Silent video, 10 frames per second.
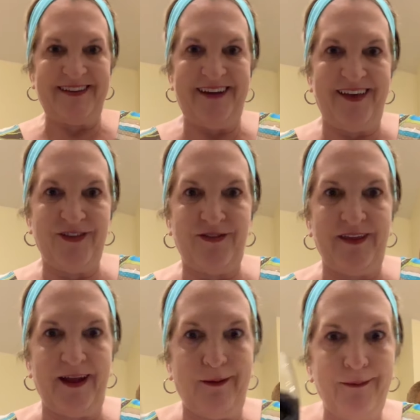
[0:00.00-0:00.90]
Another
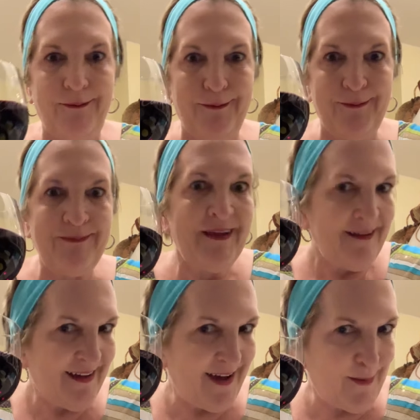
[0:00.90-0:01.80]
thing,
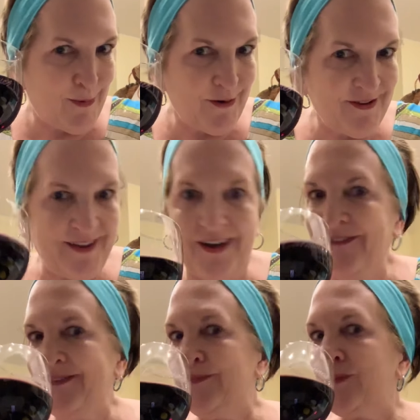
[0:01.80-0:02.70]
got to pour yourself